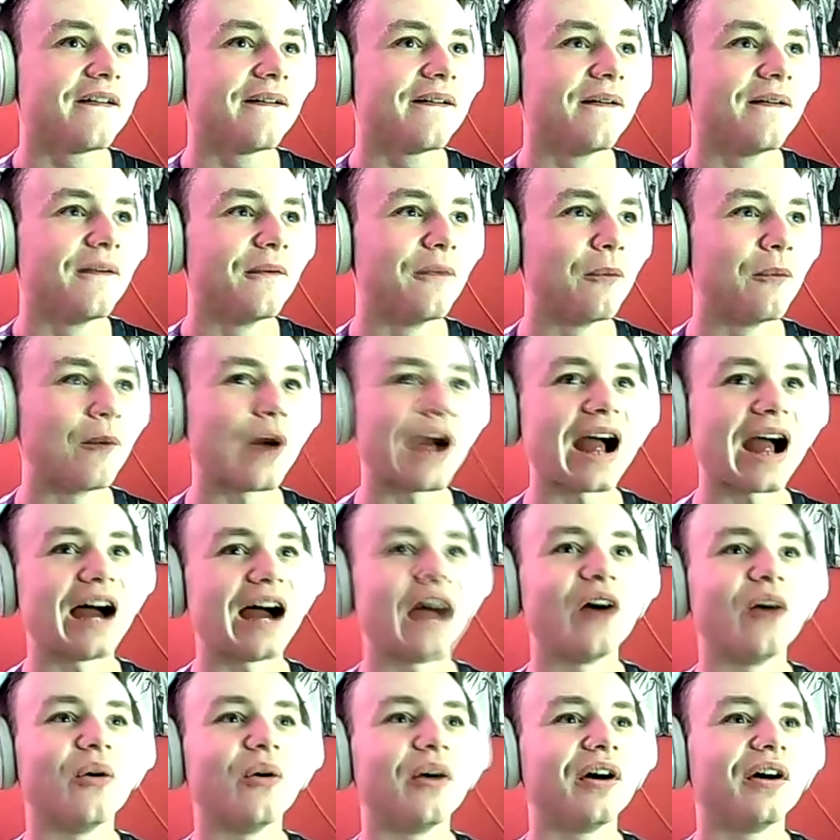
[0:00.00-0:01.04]

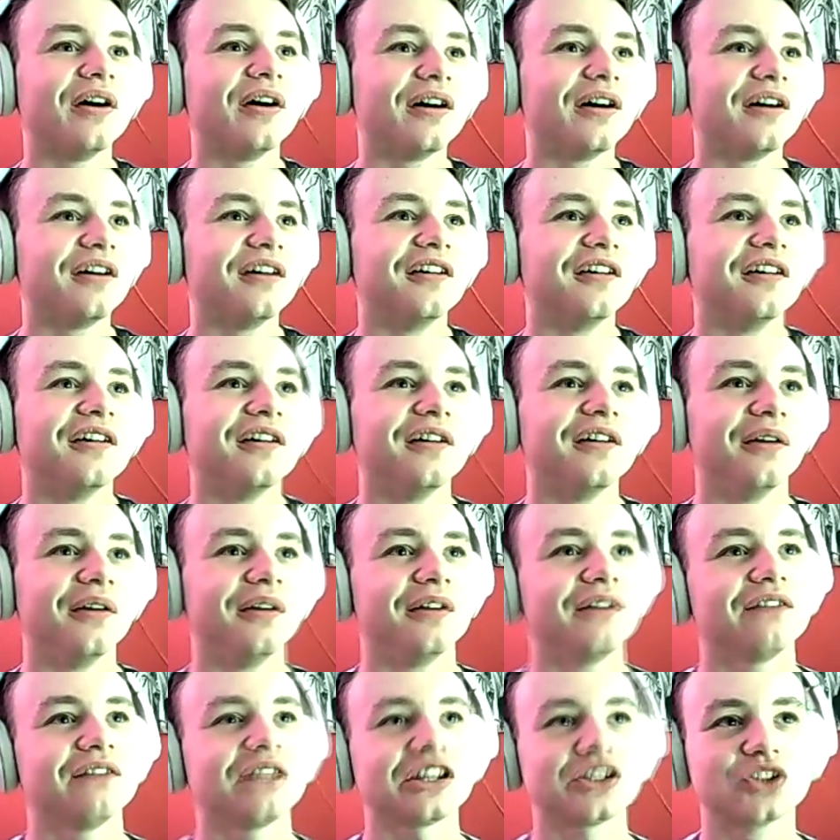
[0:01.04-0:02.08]
wow,
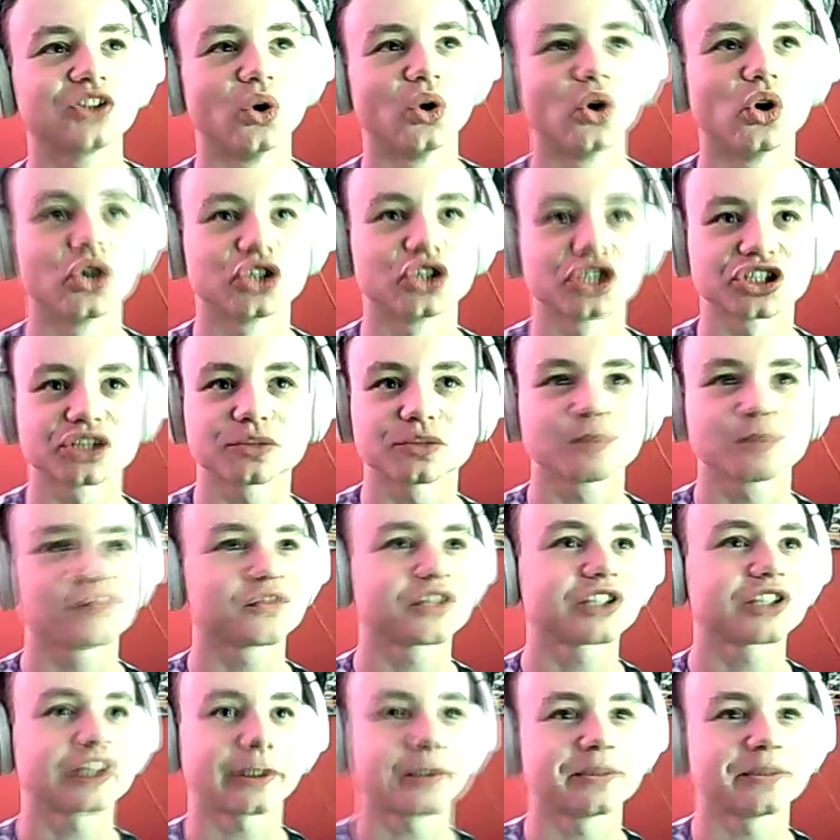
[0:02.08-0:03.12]
that door just
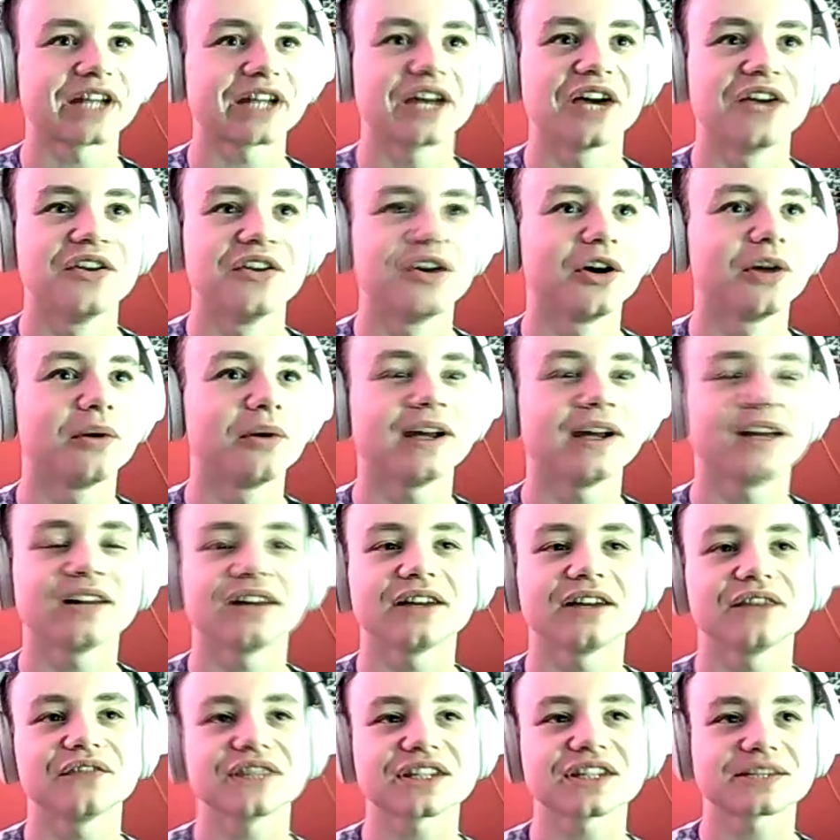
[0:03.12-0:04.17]
comes out of nowhere, like,
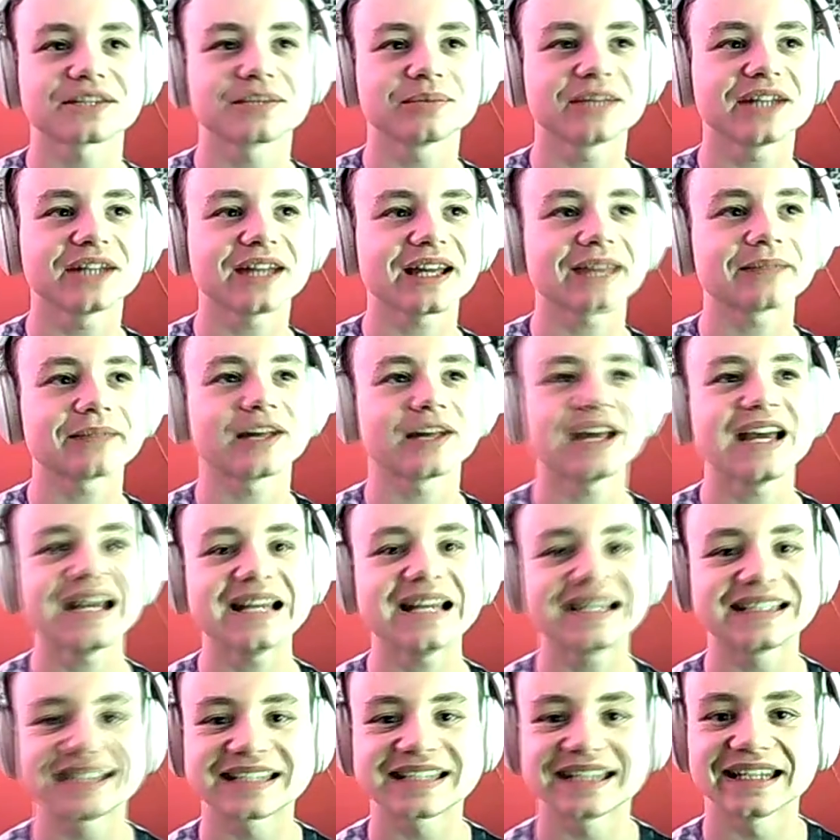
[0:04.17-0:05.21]
this game
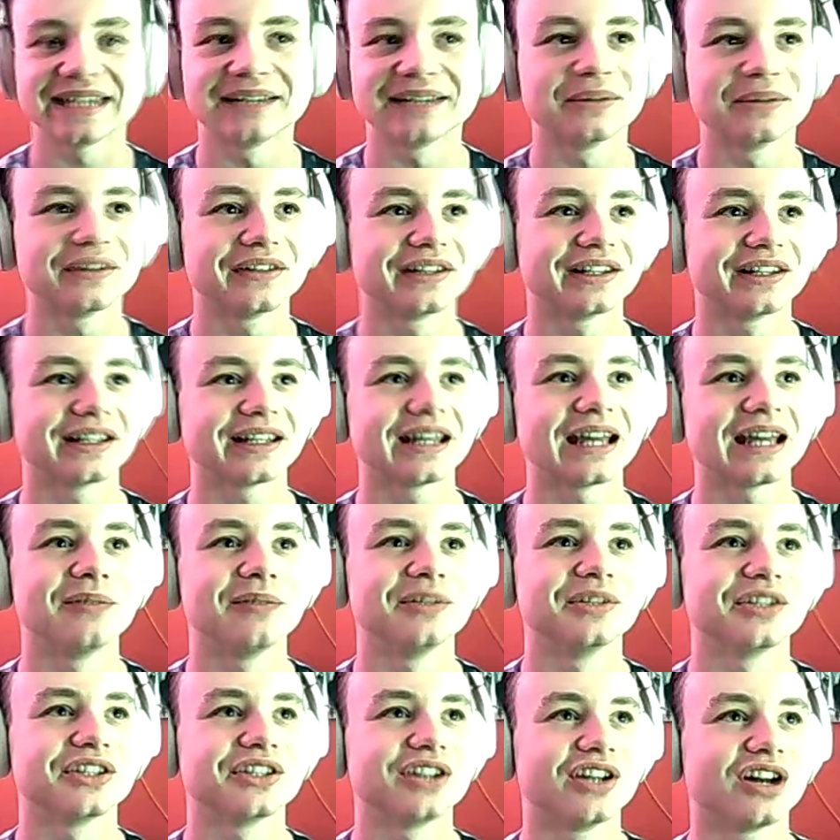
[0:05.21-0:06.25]
editing within the game is
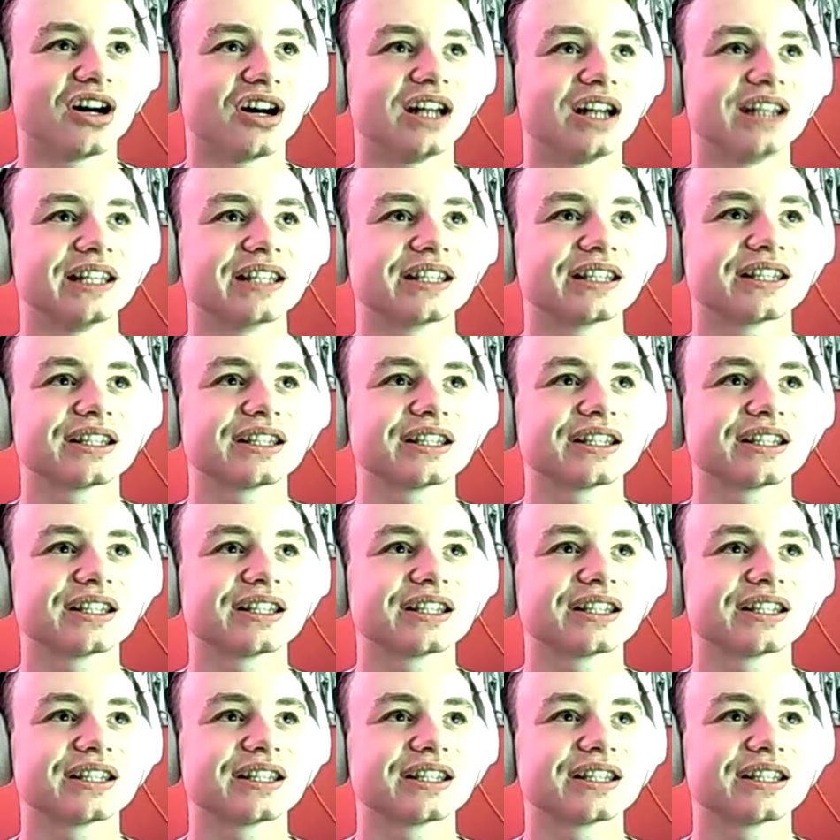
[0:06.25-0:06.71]
nice.